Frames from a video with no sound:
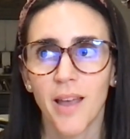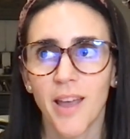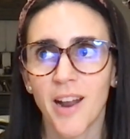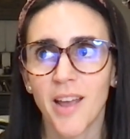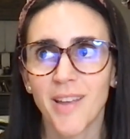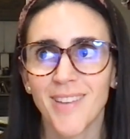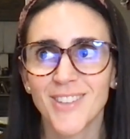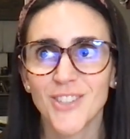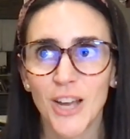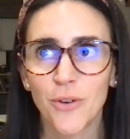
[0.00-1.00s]
And I
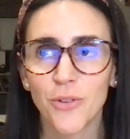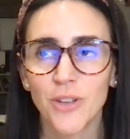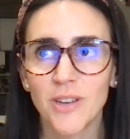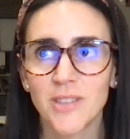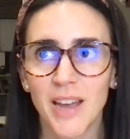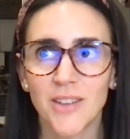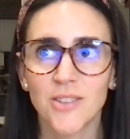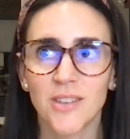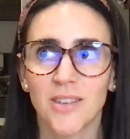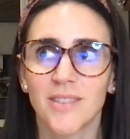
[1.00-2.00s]
generally
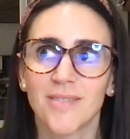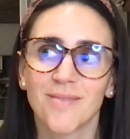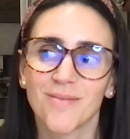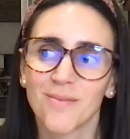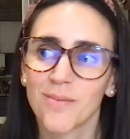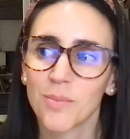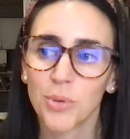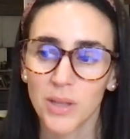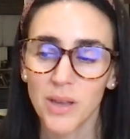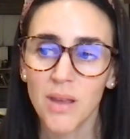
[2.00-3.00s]
tend to
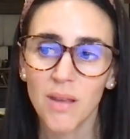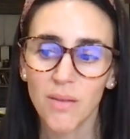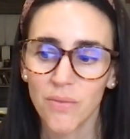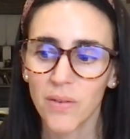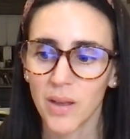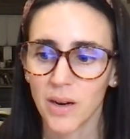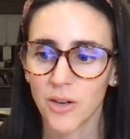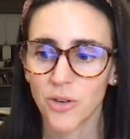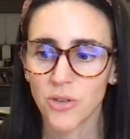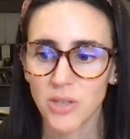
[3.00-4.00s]
believe and
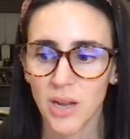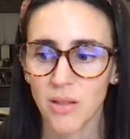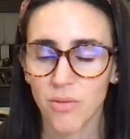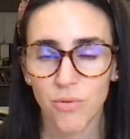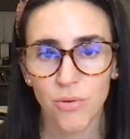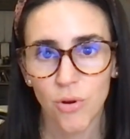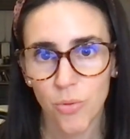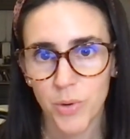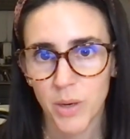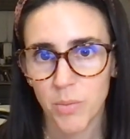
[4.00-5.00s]
understand through
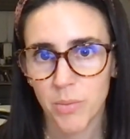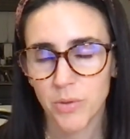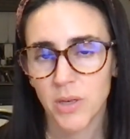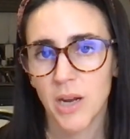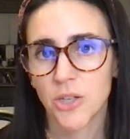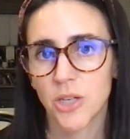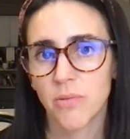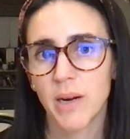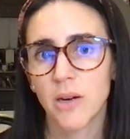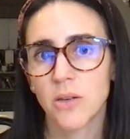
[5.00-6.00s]
opening people's Akashic
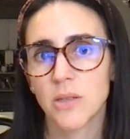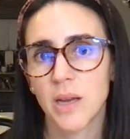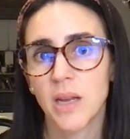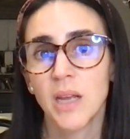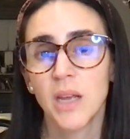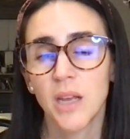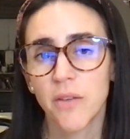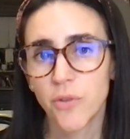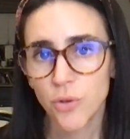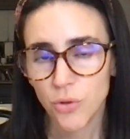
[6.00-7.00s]
Records that
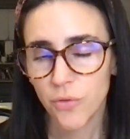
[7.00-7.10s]
if you do